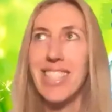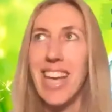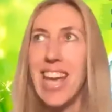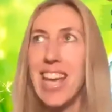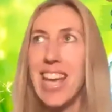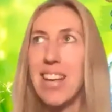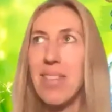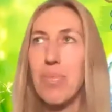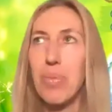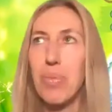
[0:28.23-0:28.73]

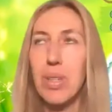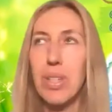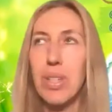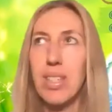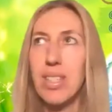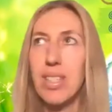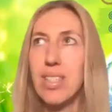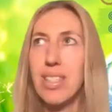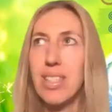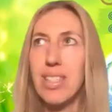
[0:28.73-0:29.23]
it
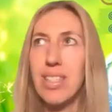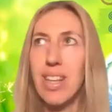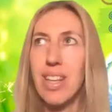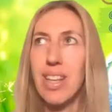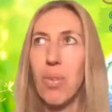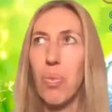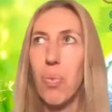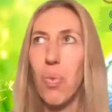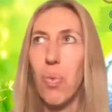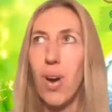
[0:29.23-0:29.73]
was
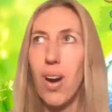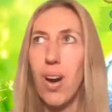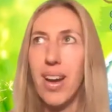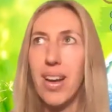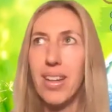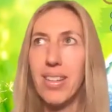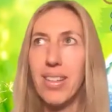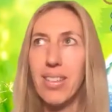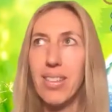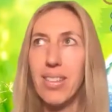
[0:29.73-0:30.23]
a
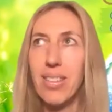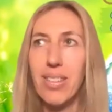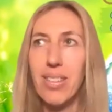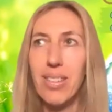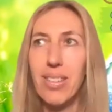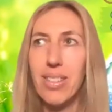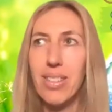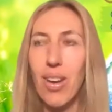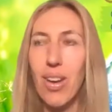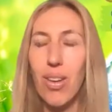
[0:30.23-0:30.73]

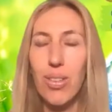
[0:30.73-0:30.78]
wild